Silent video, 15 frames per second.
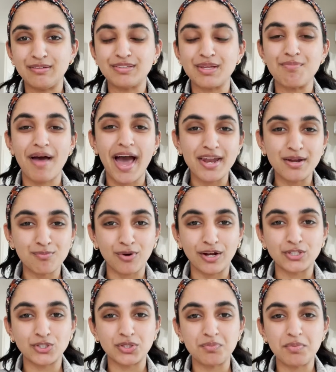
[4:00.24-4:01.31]
a bad
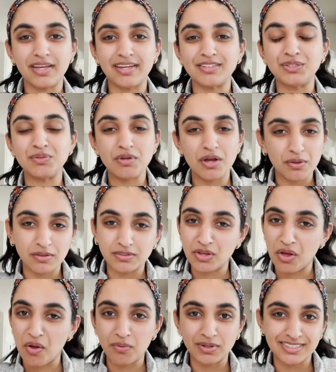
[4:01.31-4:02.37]
impression, because you know those
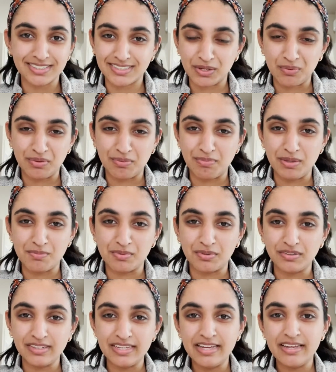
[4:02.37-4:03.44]
always stick with people.